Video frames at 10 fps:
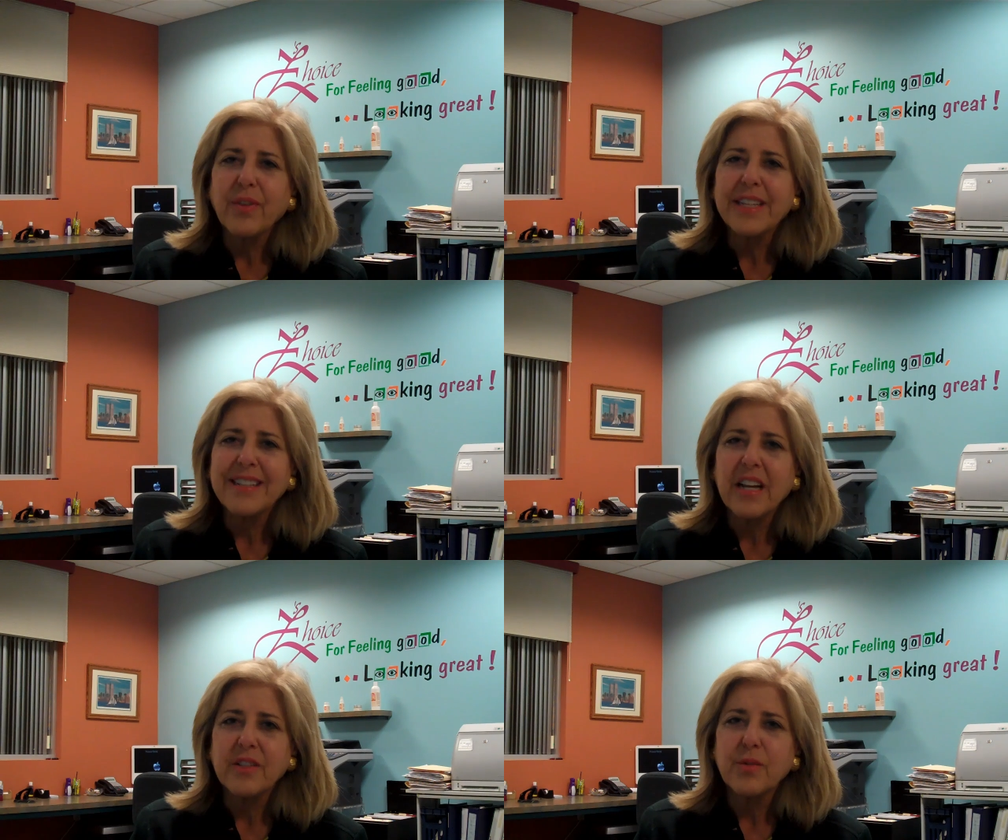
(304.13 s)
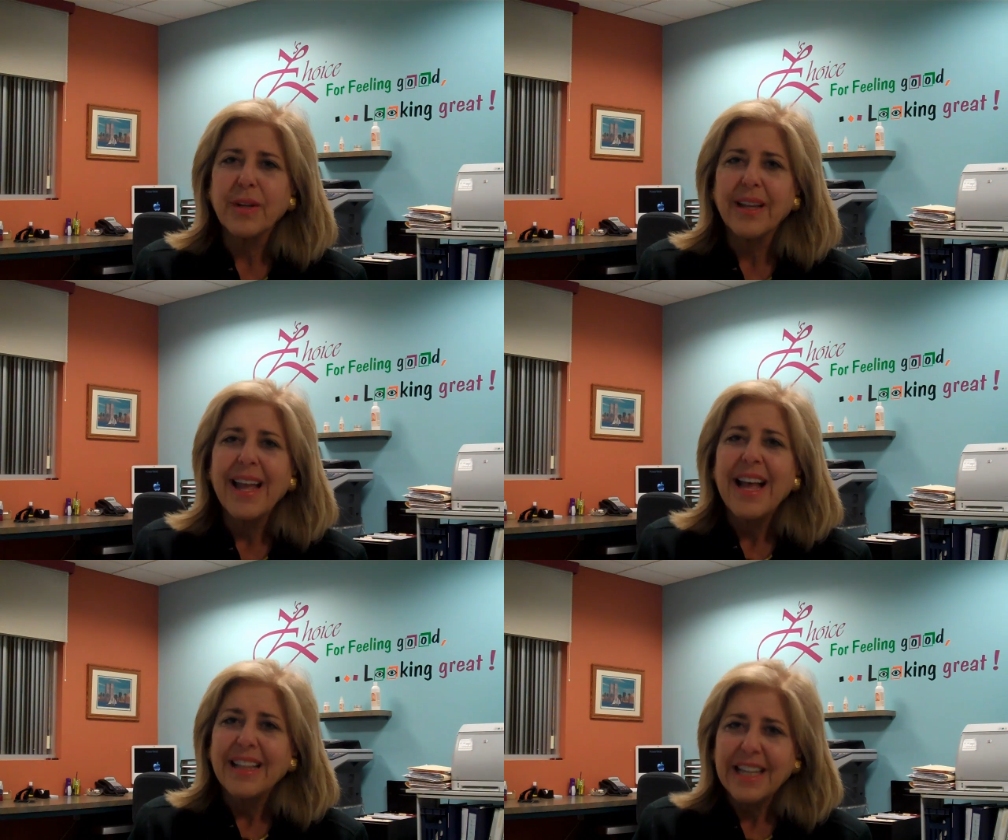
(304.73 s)
for this country.
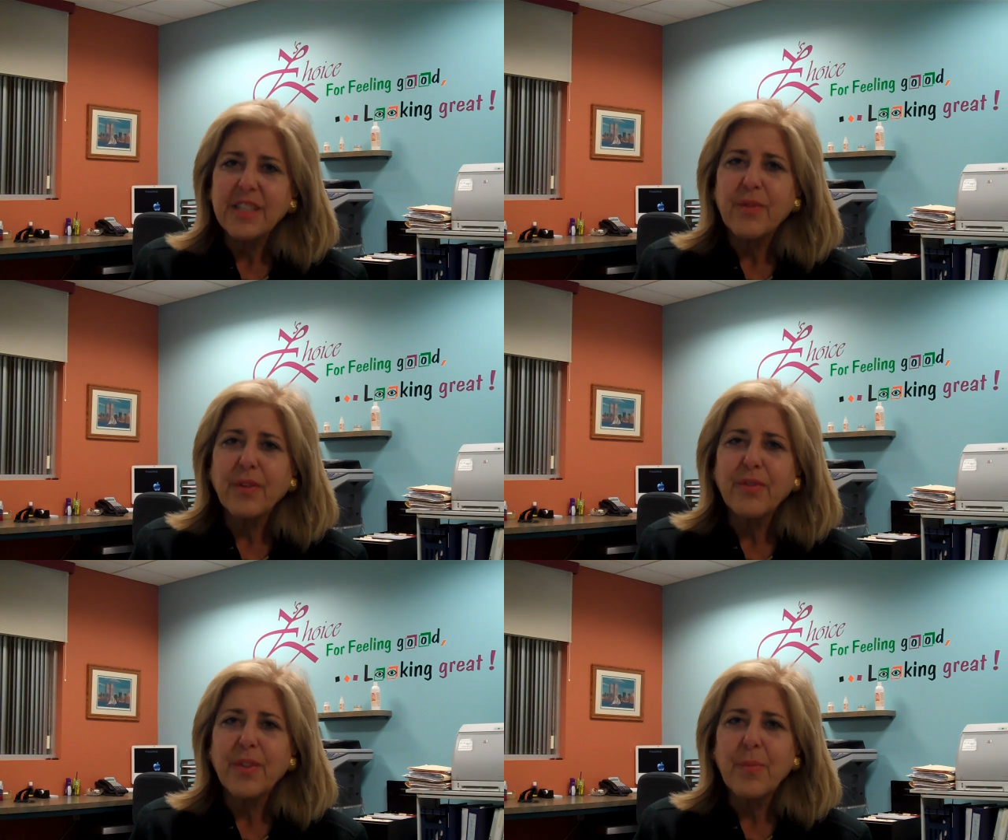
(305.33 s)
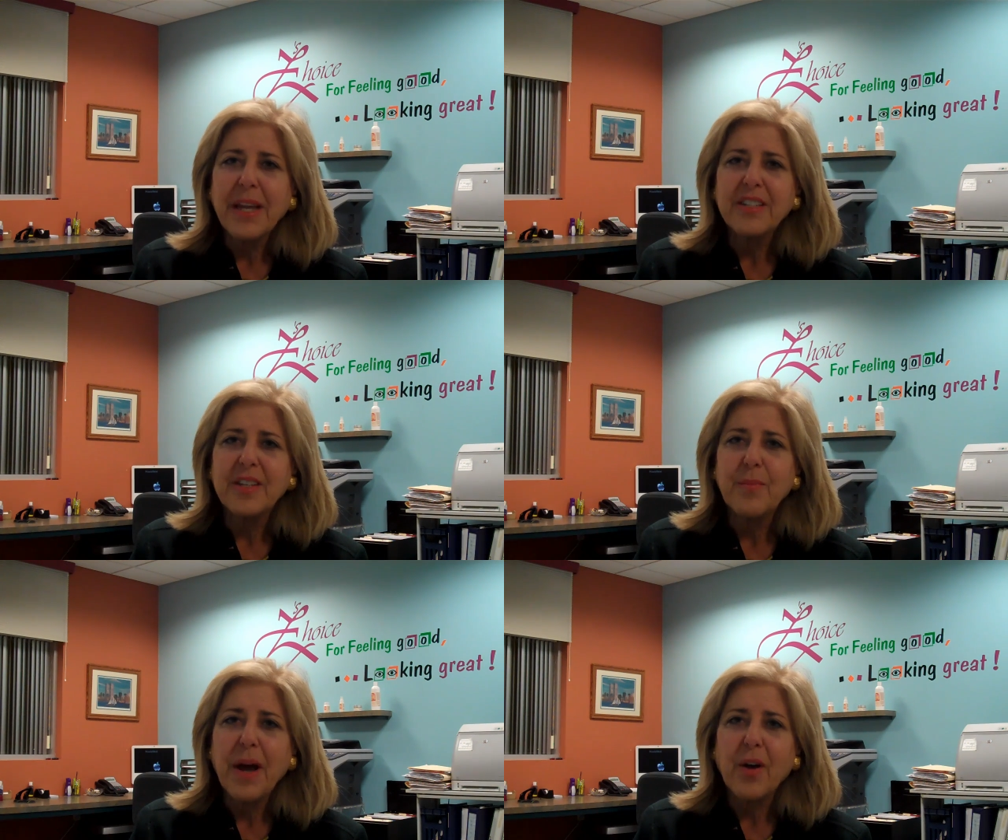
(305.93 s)
Let's vote for the
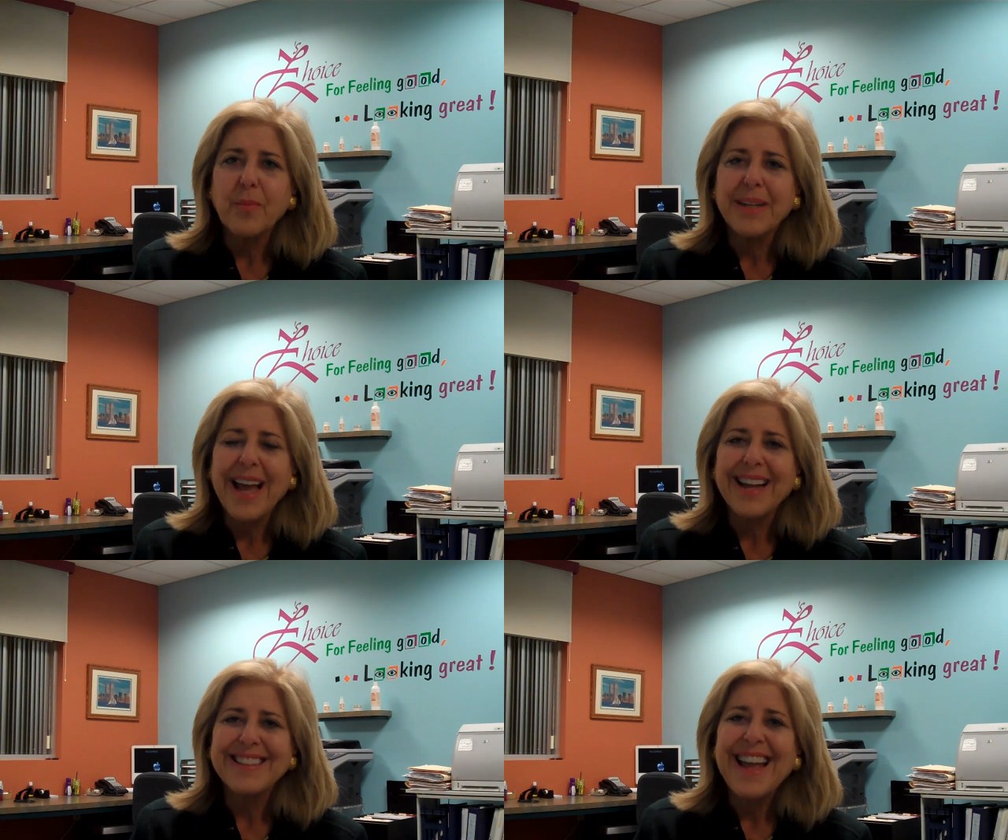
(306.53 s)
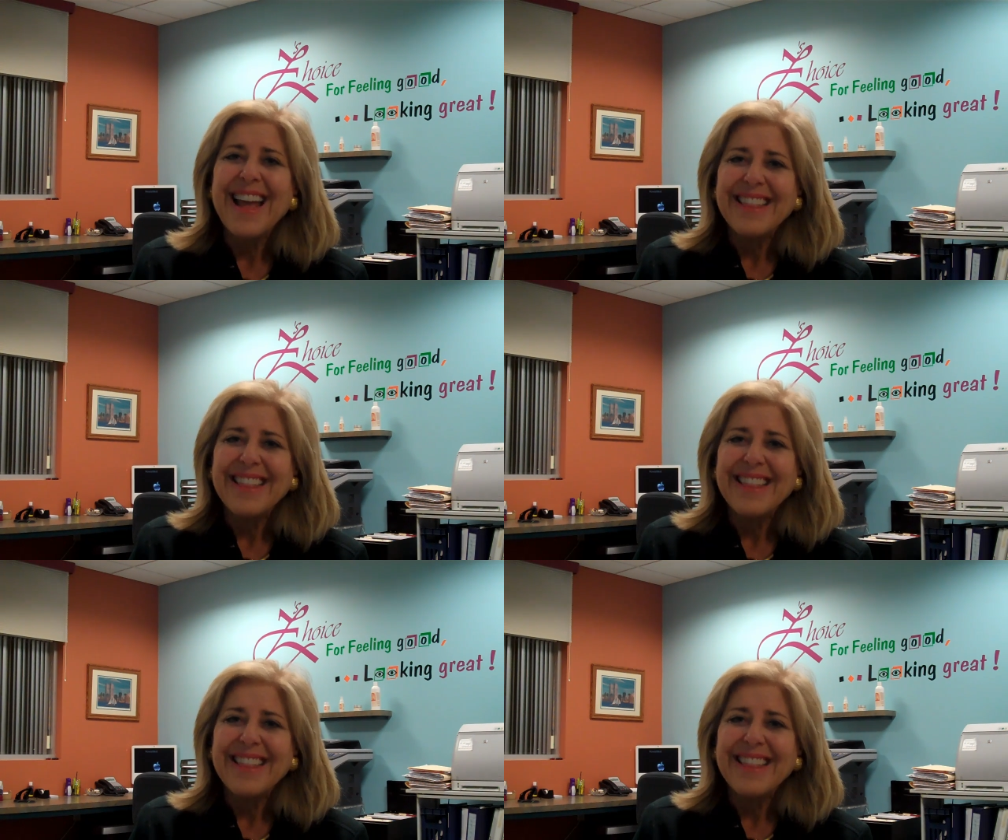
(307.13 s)
Patient Empowerment Act.